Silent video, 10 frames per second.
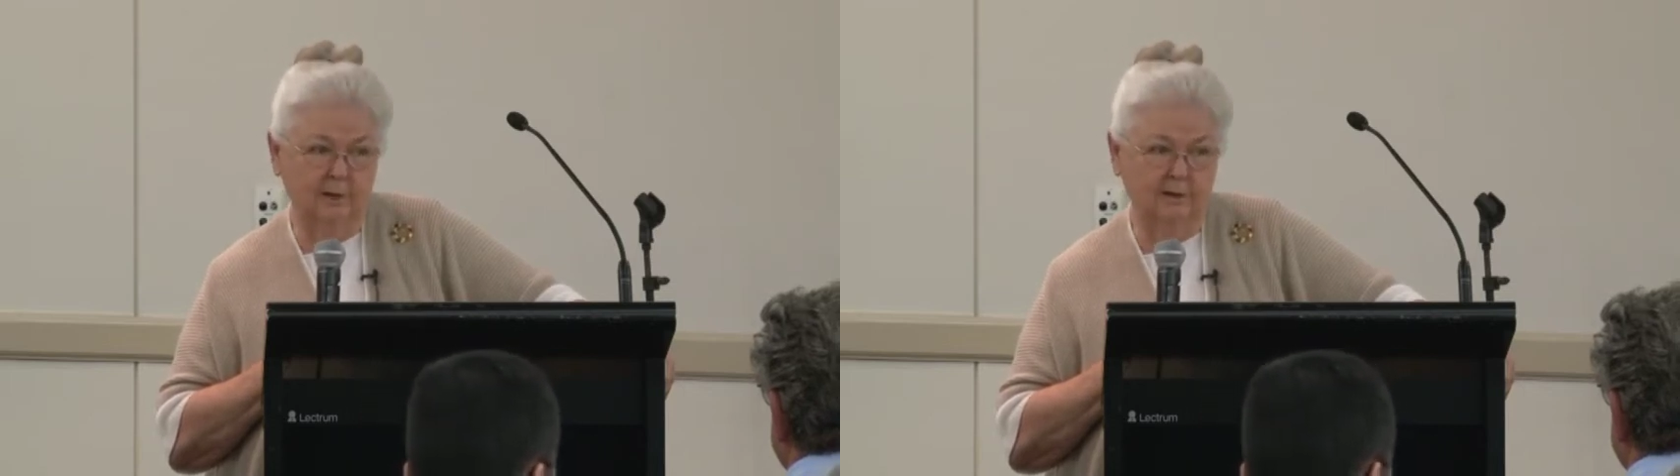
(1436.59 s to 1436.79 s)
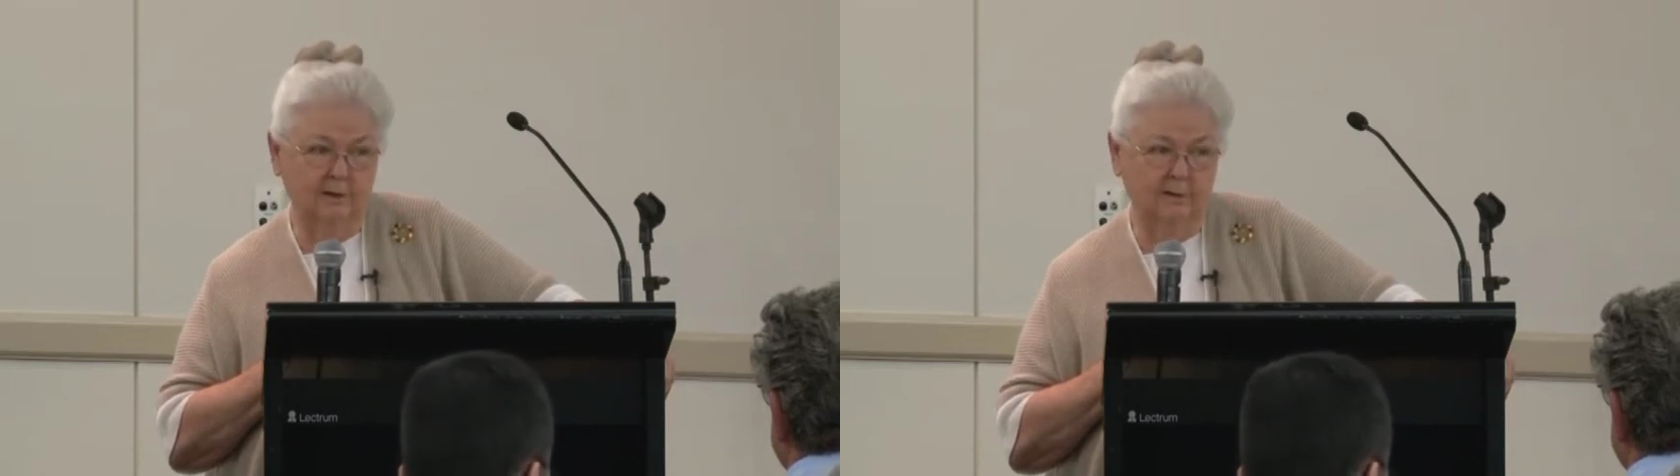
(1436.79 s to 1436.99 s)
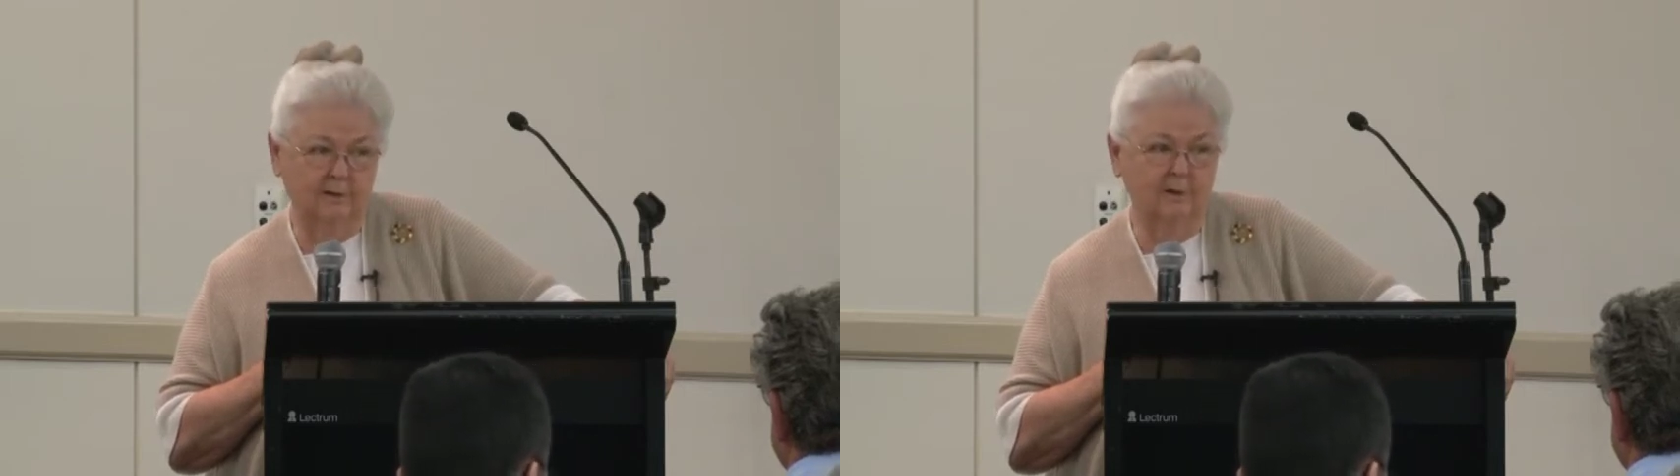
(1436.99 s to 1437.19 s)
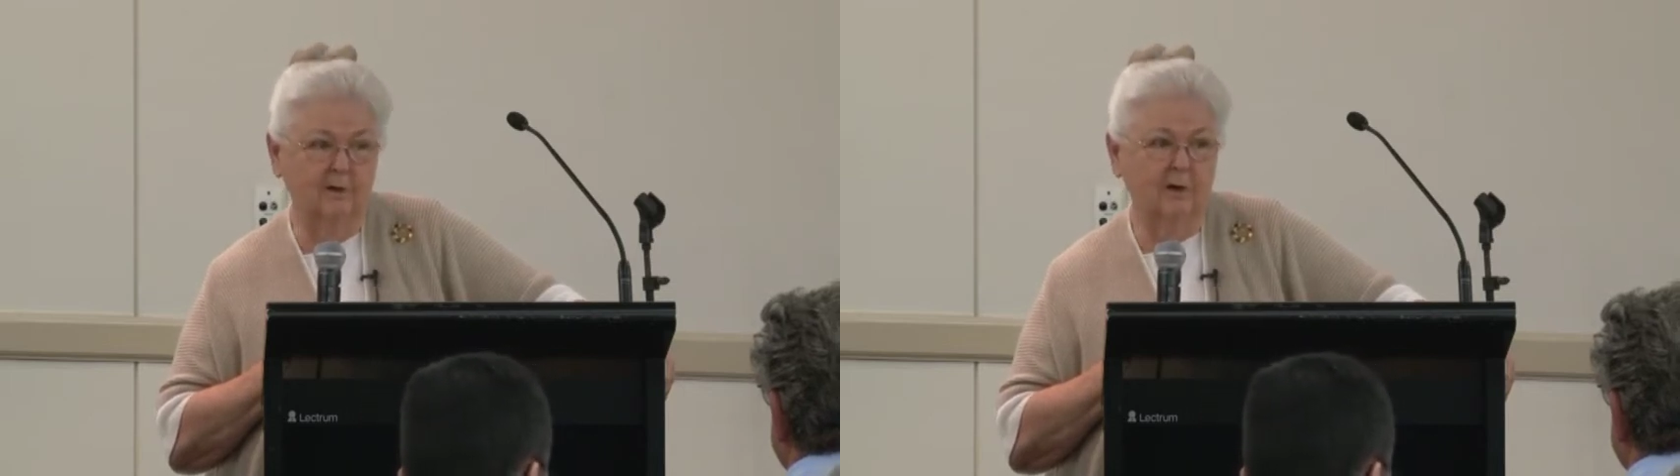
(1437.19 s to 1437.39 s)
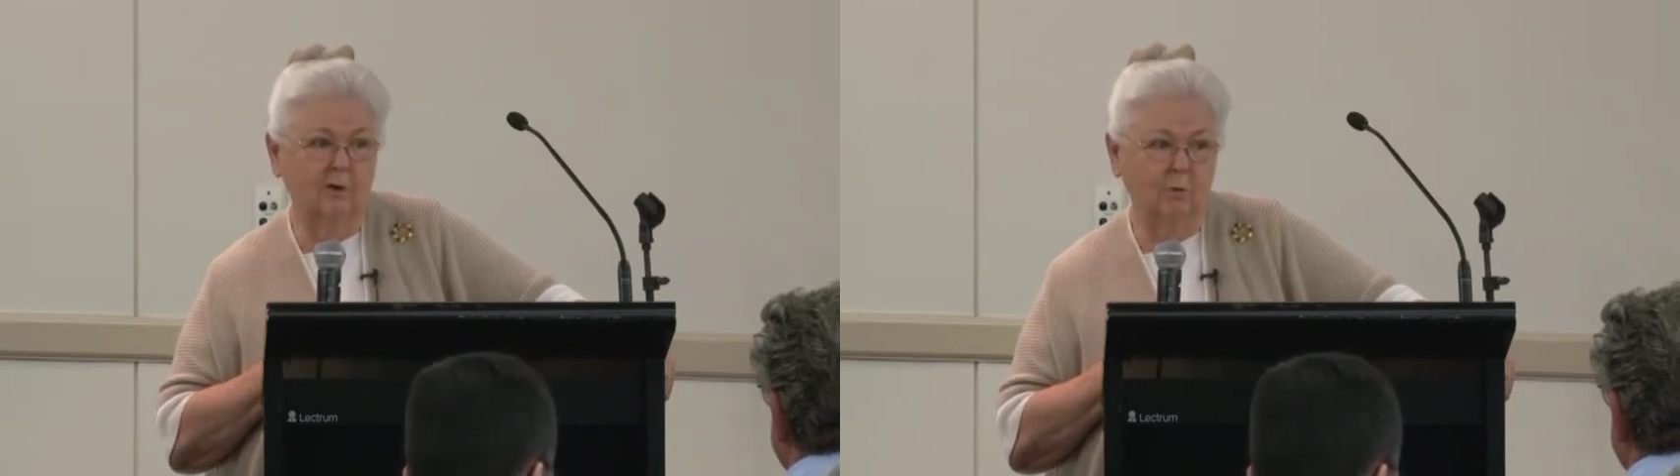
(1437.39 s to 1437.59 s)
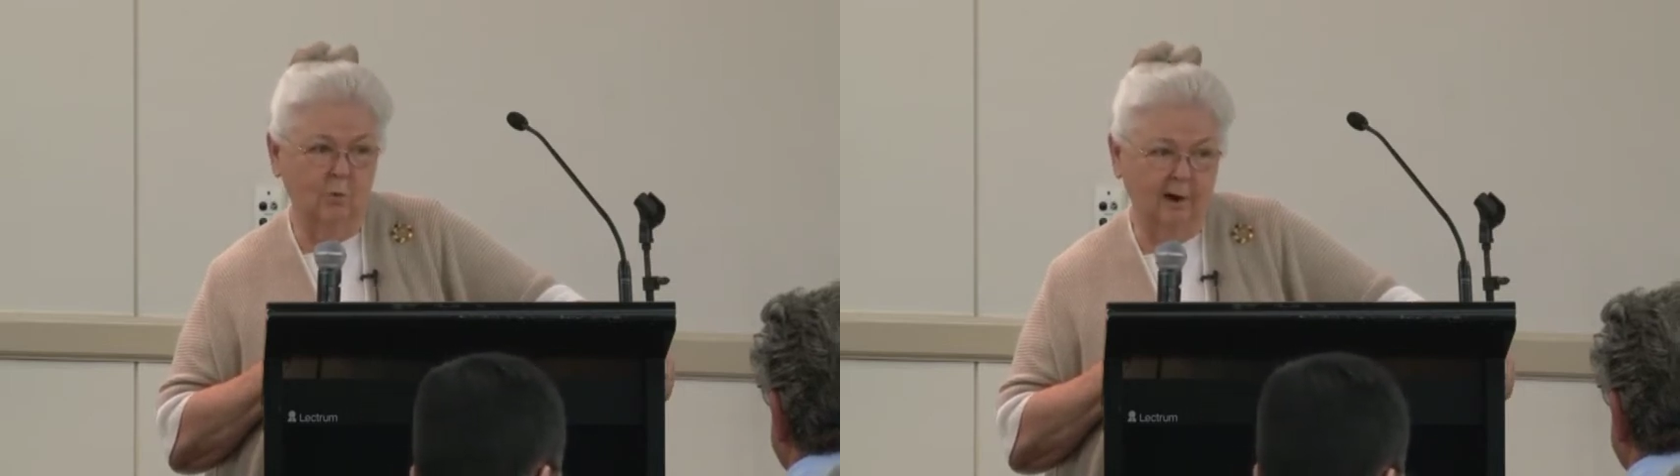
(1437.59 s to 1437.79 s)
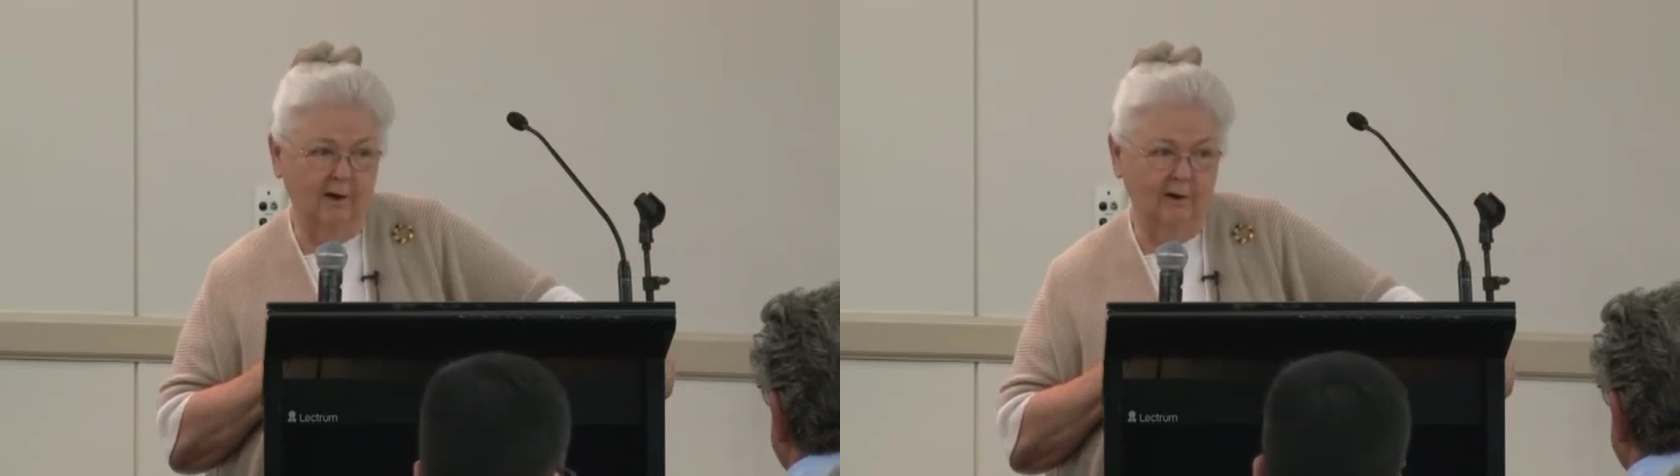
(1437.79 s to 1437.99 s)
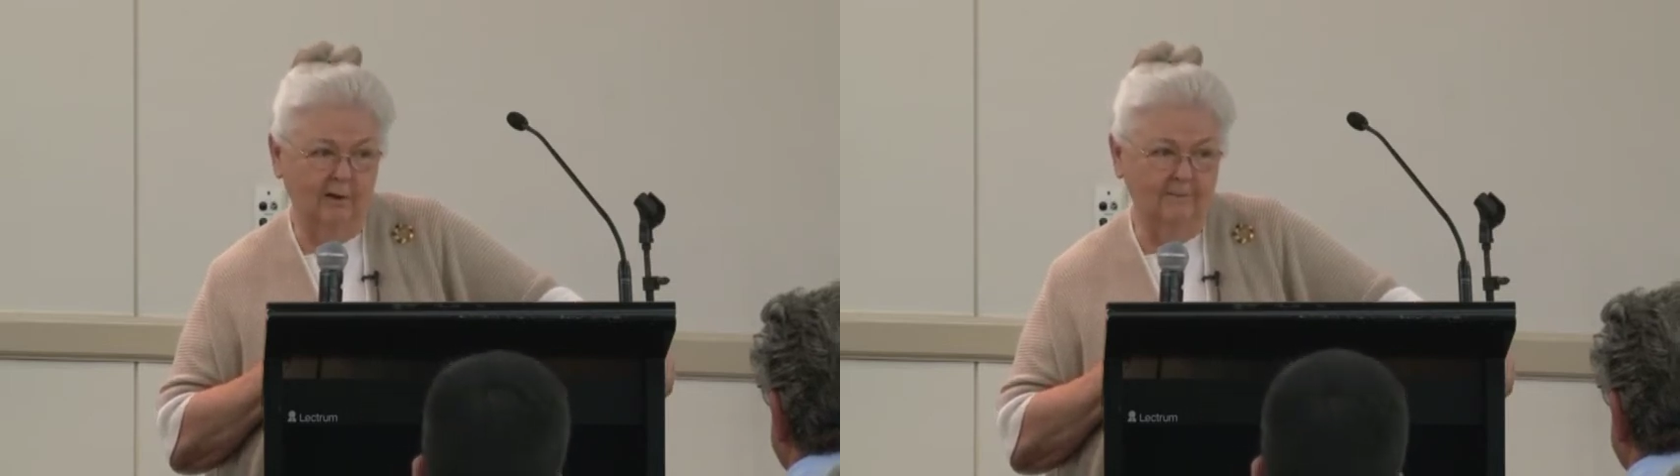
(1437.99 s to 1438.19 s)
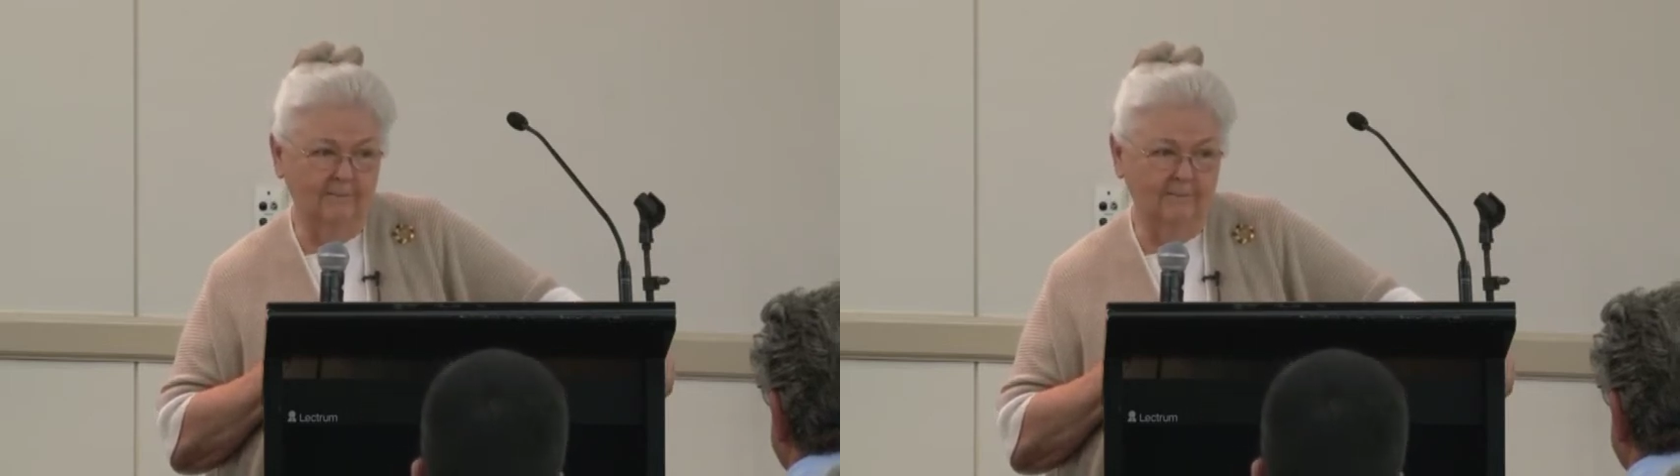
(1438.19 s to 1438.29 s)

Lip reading: it well.